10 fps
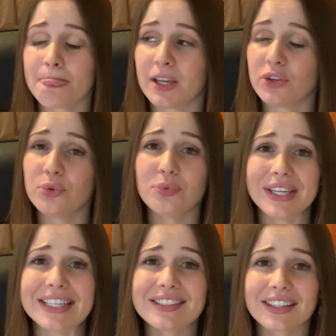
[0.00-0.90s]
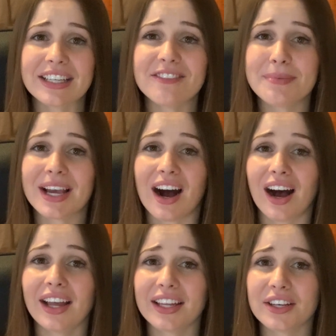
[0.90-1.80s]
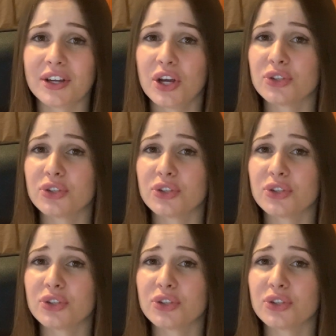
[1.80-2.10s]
that you need to leave behind